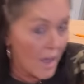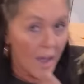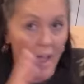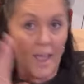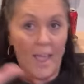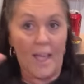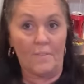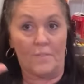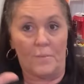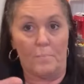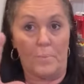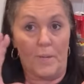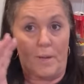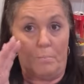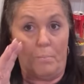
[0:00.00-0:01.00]
I have the
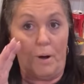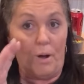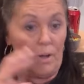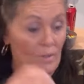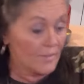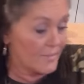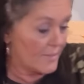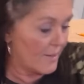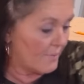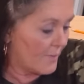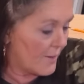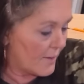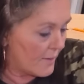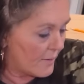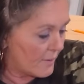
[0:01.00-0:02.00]
big balls of
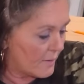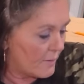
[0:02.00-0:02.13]
it.